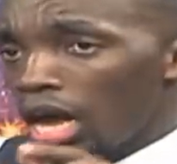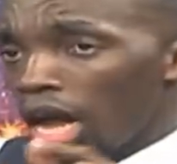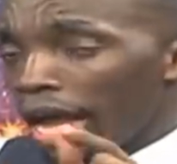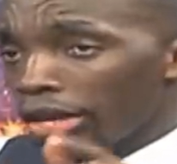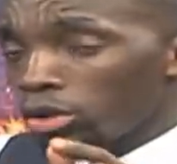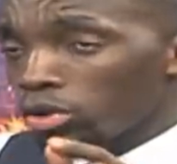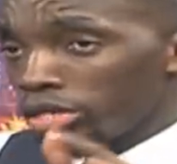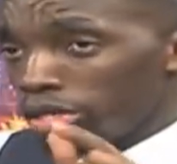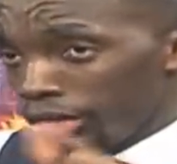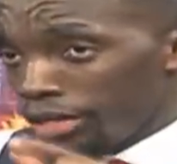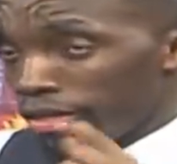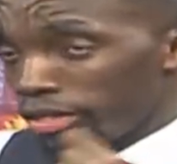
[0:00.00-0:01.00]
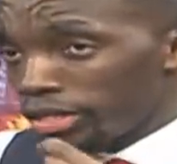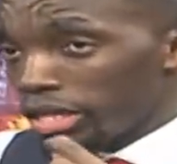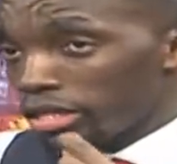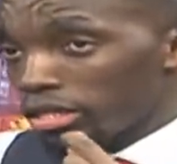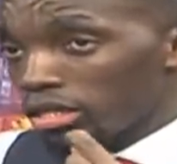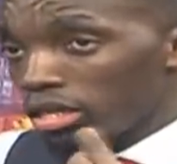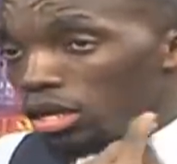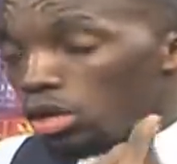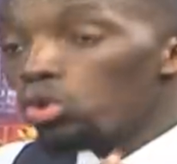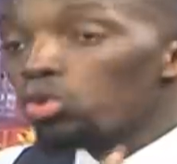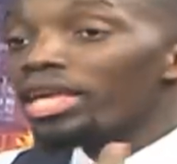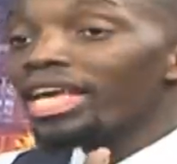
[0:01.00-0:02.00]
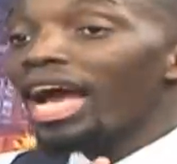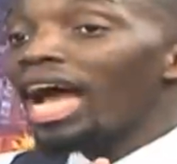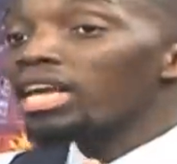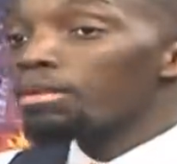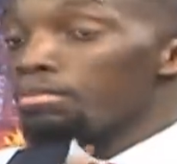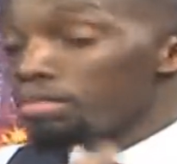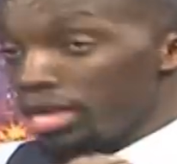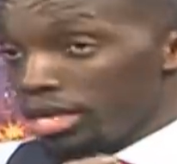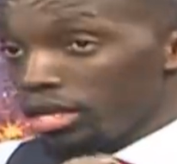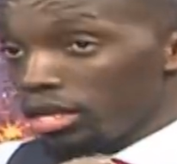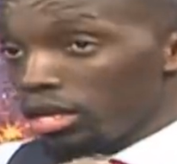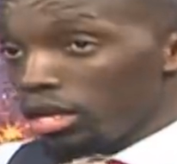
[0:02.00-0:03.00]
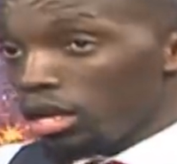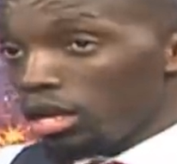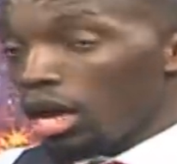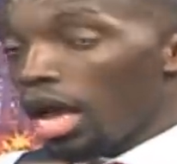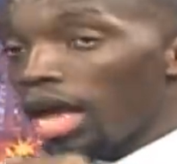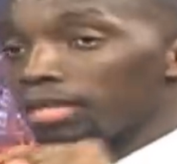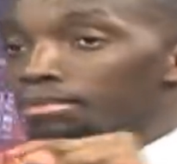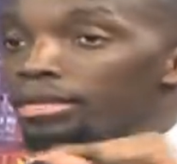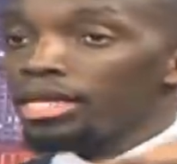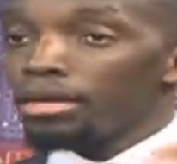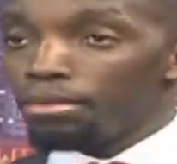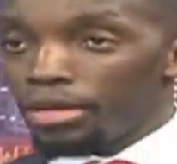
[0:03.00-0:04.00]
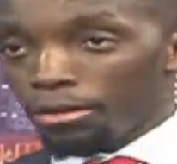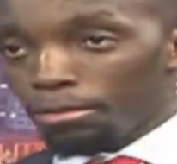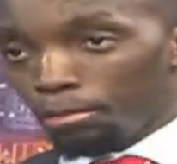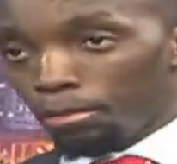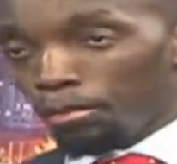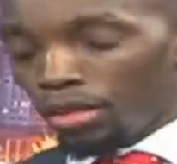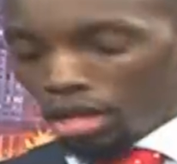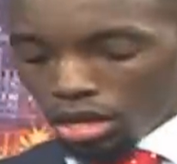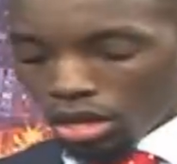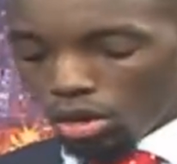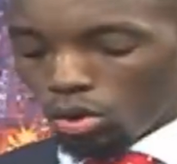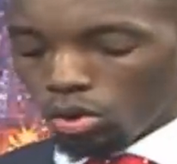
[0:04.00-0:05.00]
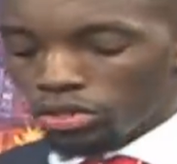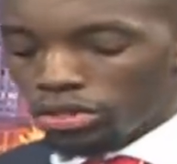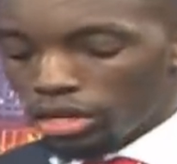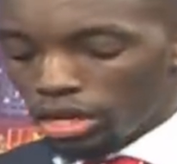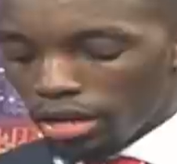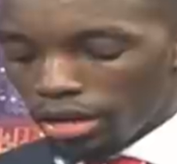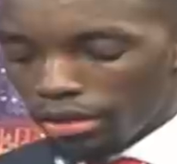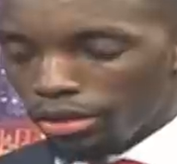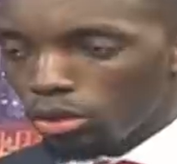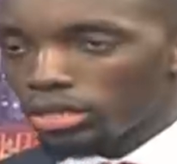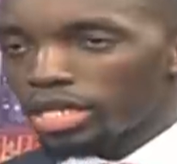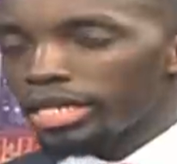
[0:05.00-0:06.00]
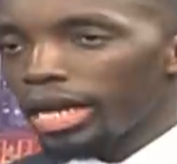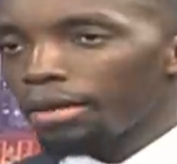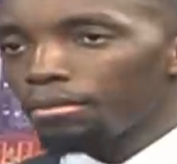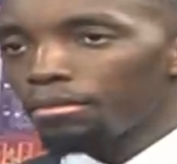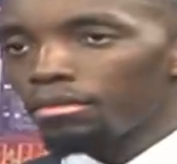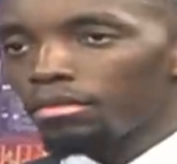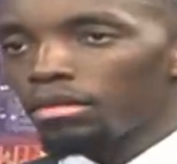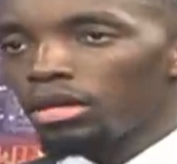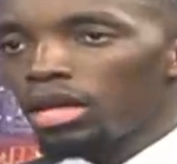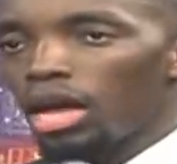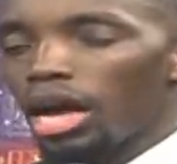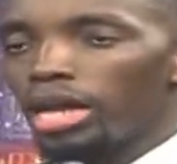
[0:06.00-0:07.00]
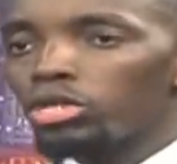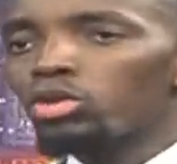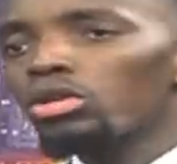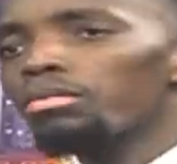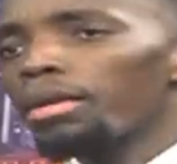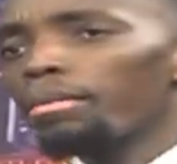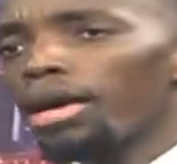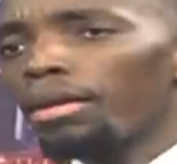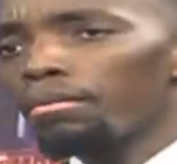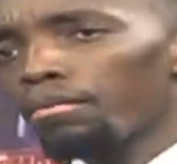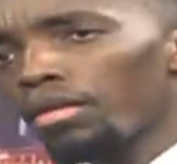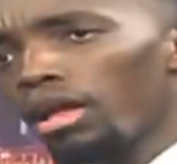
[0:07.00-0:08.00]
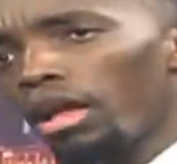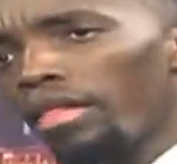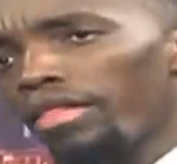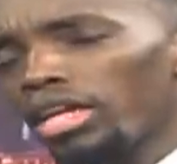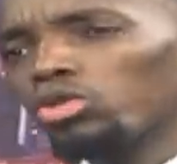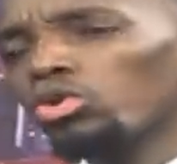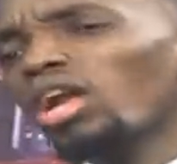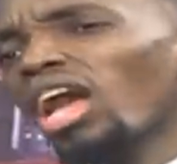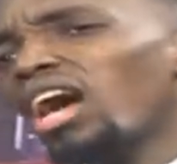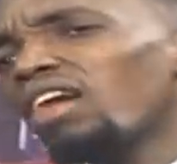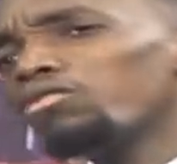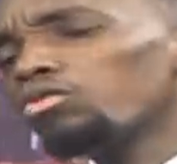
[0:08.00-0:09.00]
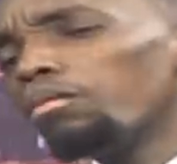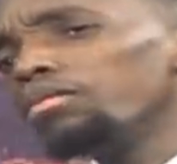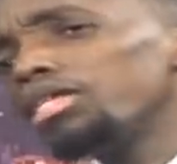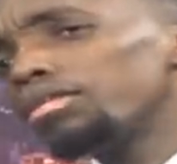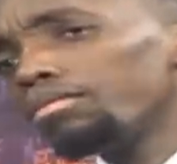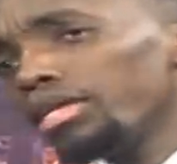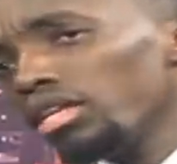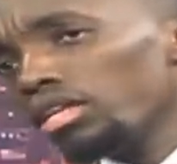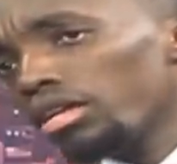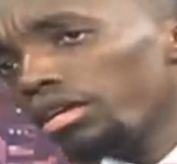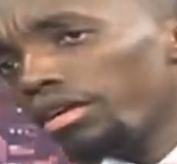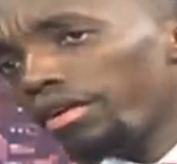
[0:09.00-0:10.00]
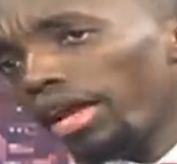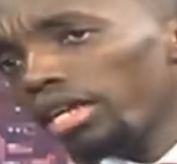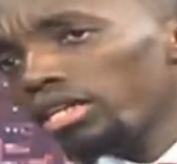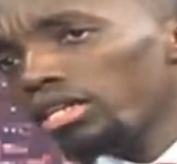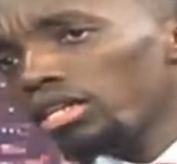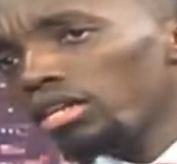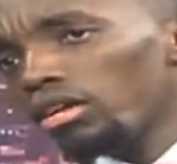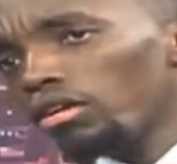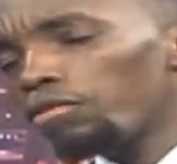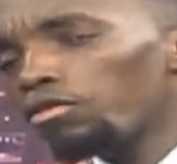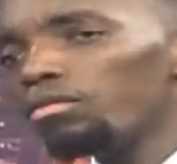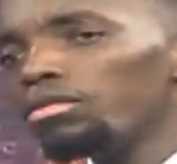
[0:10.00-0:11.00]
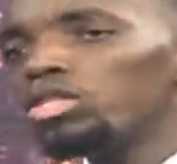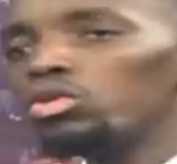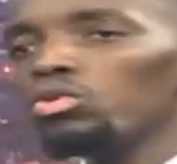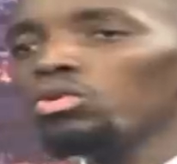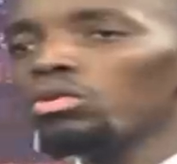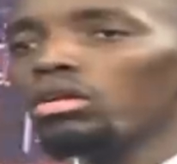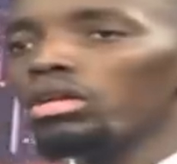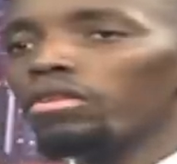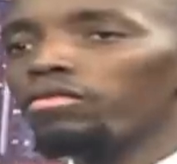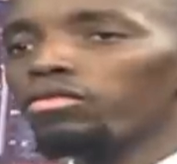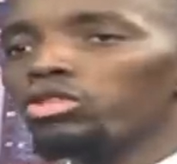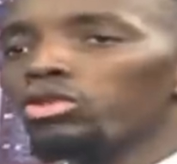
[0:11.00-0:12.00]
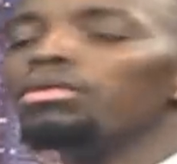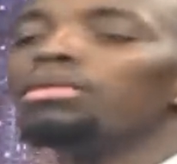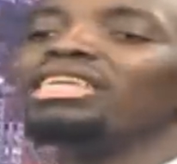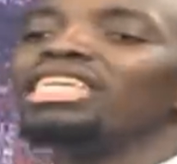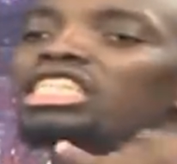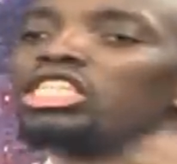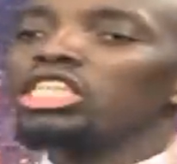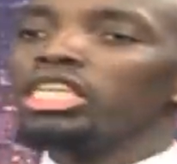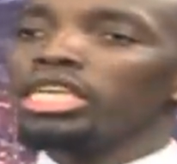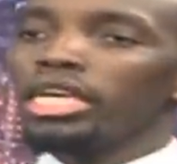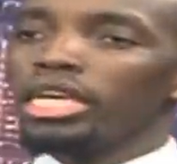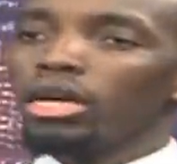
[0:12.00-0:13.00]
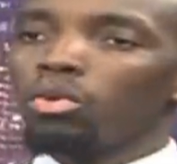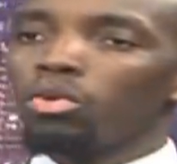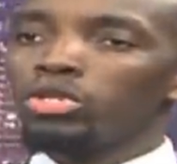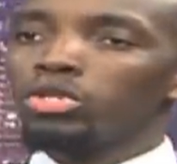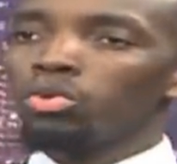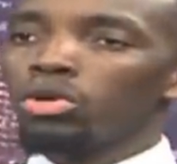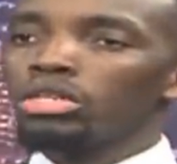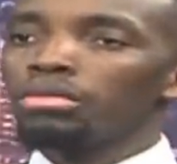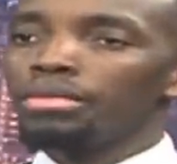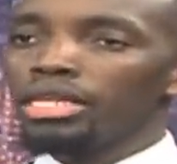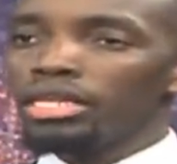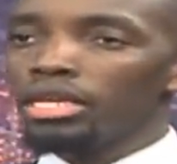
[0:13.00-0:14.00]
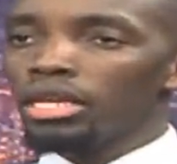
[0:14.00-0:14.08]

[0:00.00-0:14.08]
I don't, in this sense. Looking at me as being me. Because there was a time I told my mom that you don't have to beat me, right? For me to, ndio mimi nisikie what you want me